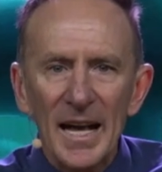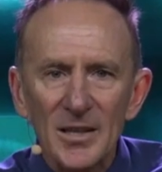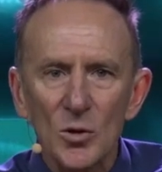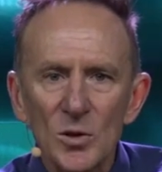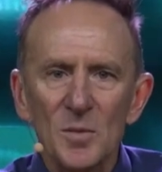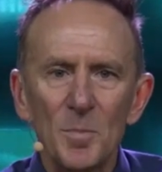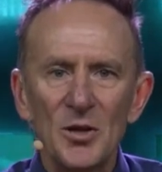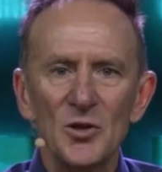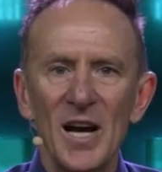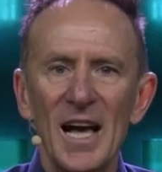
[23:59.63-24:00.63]
and your
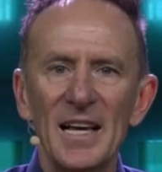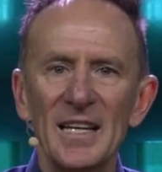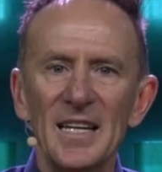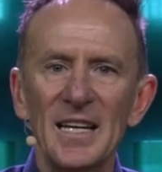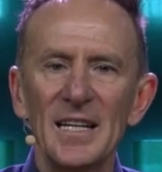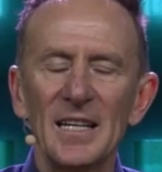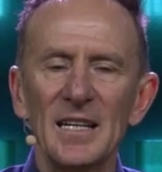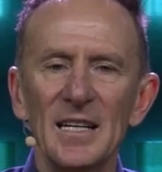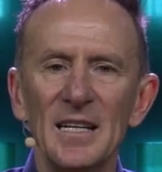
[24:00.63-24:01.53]
spirituality.